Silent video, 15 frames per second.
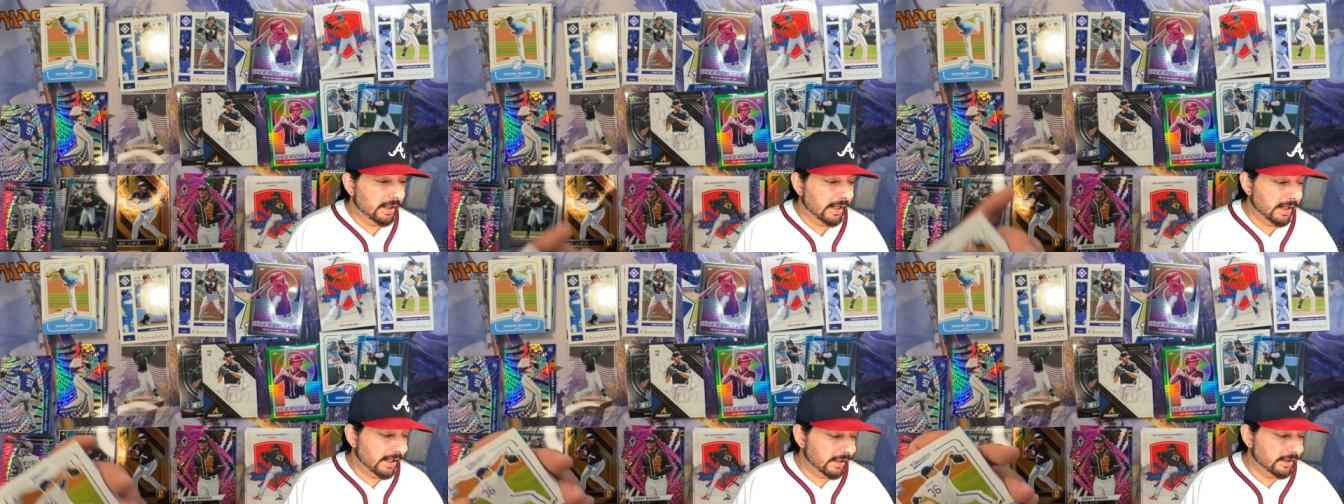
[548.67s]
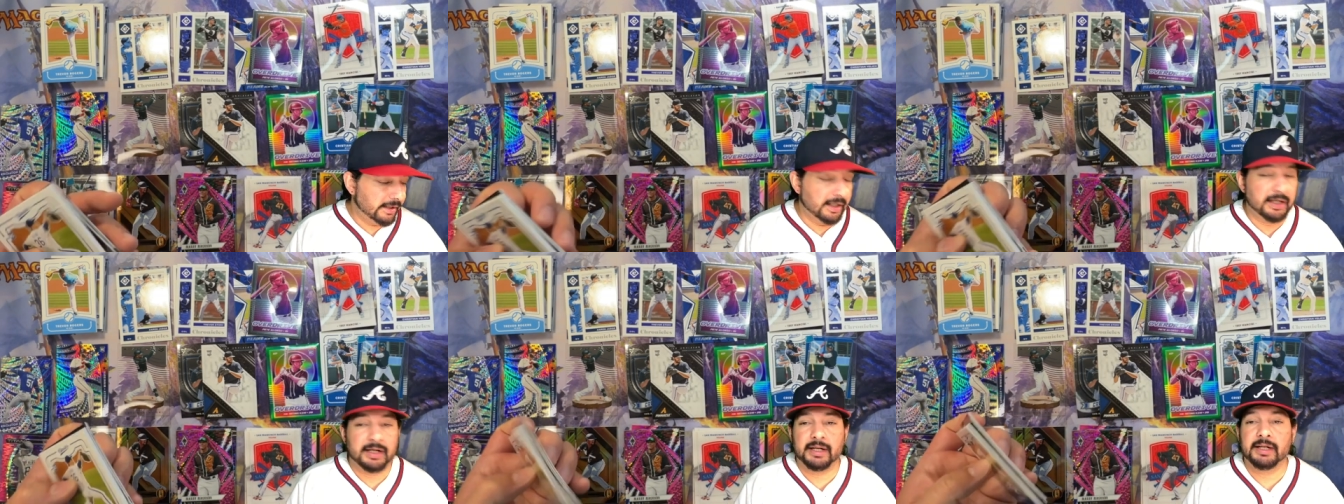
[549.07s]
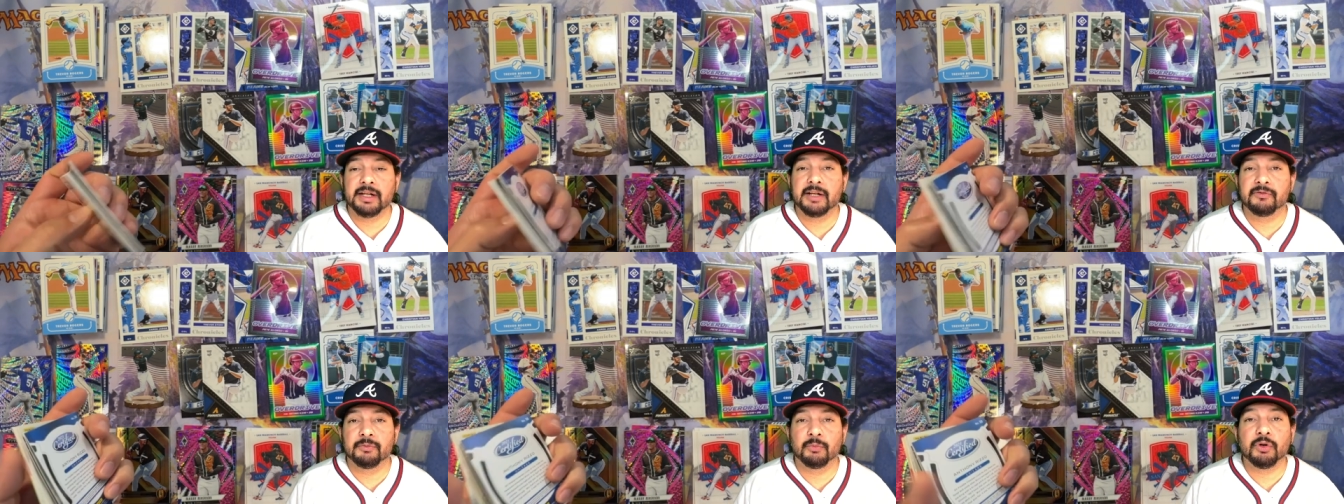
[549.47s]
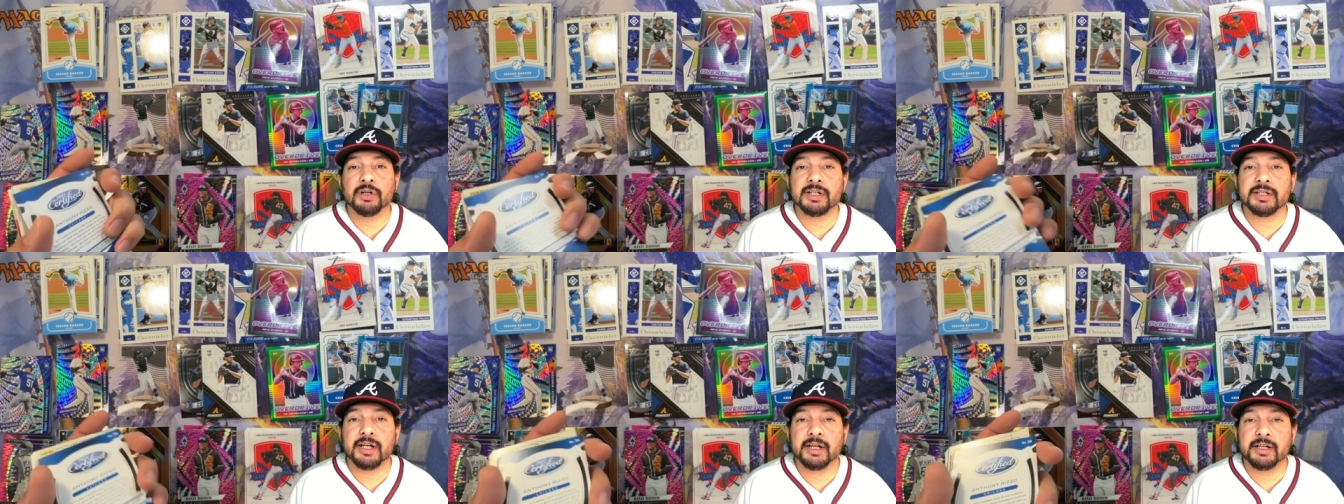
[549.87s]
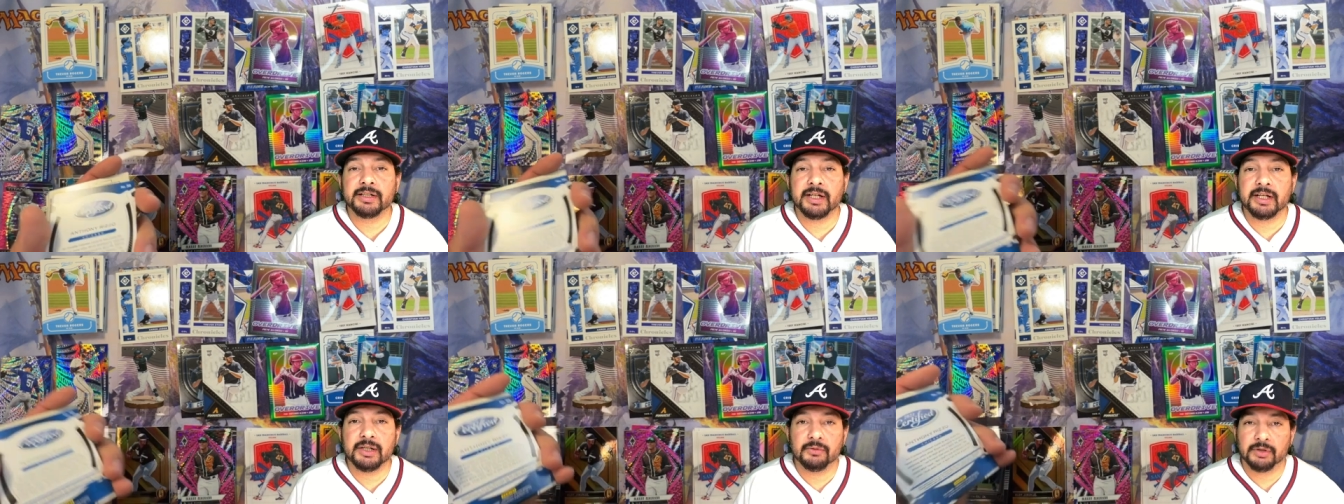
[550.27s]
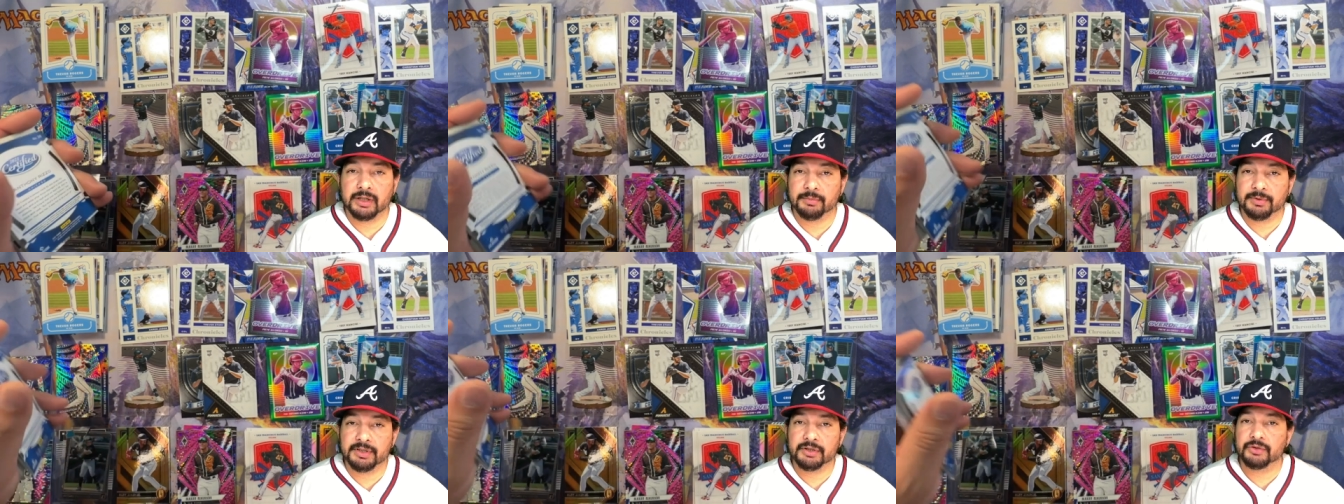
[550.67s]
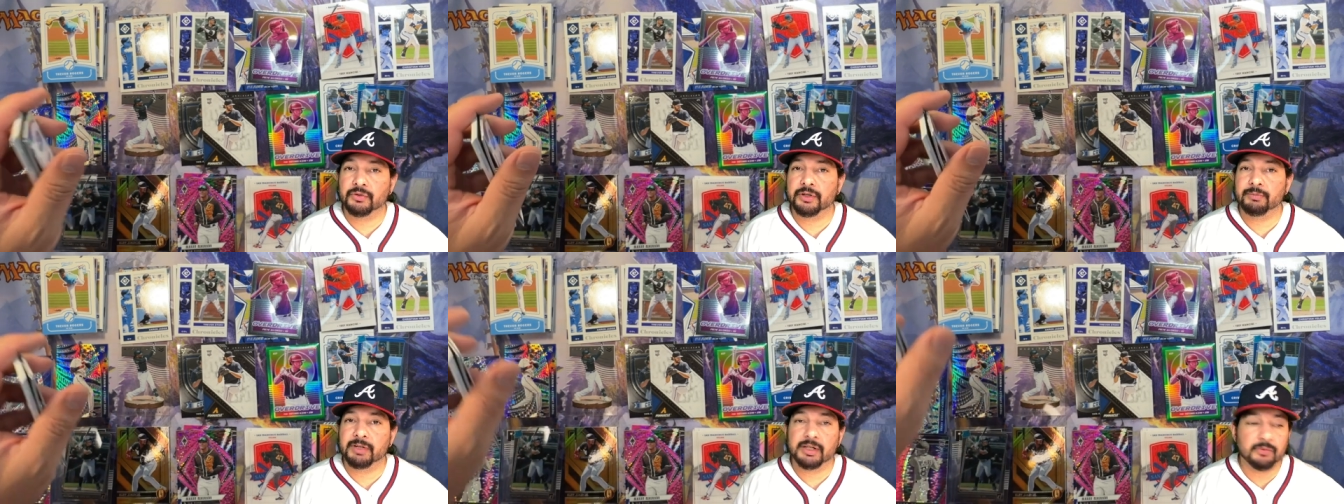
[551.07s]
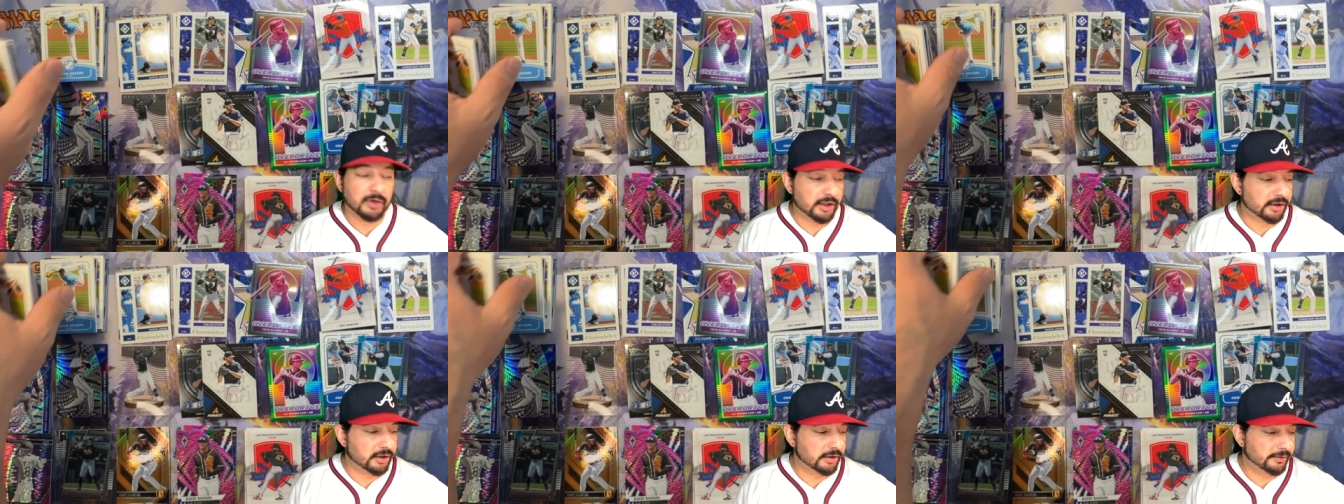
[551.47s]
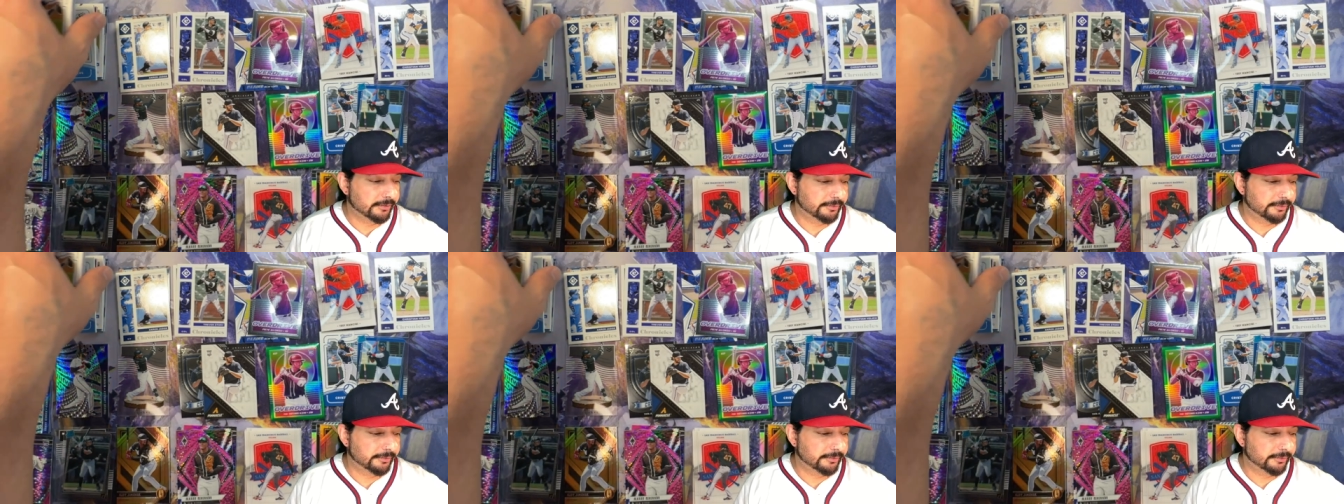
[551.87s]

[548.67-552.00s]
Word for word: And even more excited that you were able to join me and watch.